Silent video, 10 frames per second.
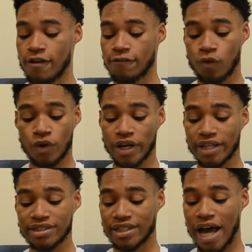
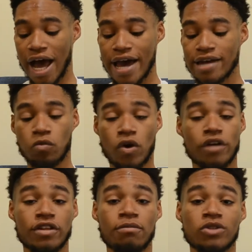48-9, one
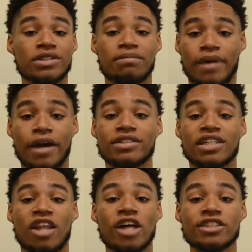of the most
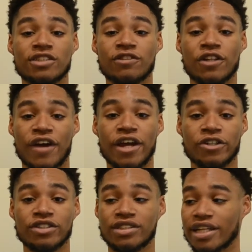embarrassing losses for the
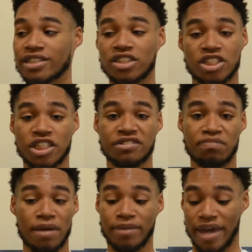Raiders against the Chiefs
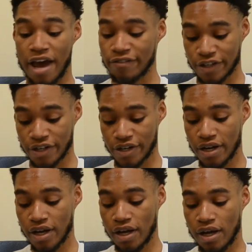maybe ever.
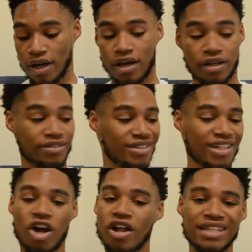
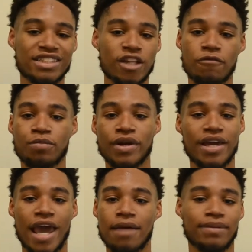Did all that stuff
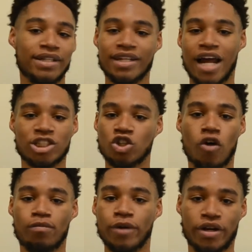pregame and did not show
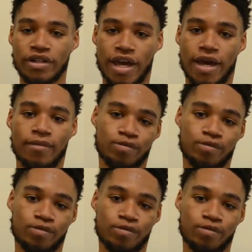up during the game.